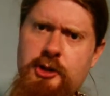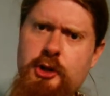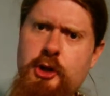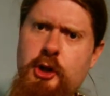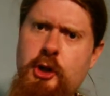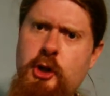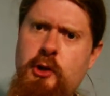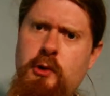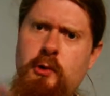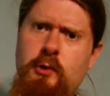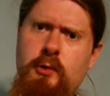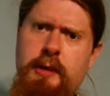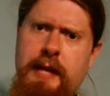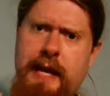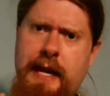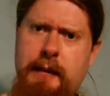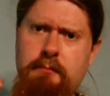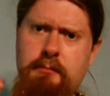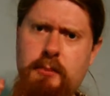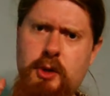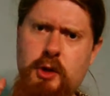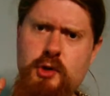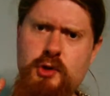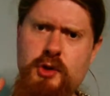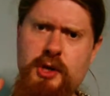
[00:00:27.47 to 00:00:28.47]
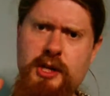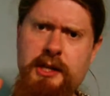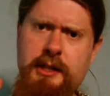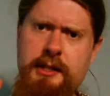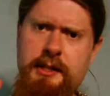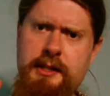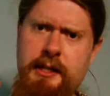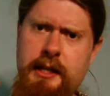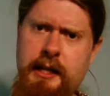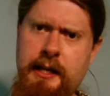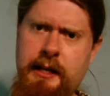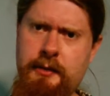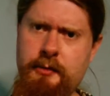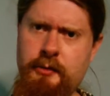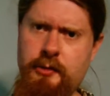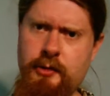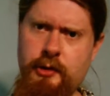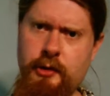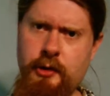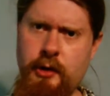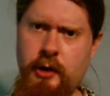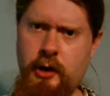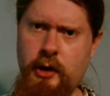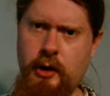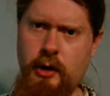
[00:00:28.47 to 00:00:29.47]
Cue that musicless
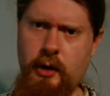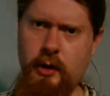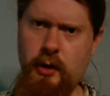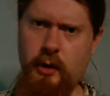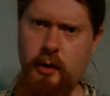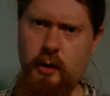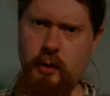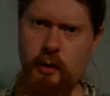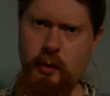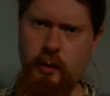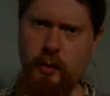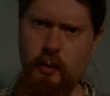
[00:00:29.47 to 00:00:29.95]
intro.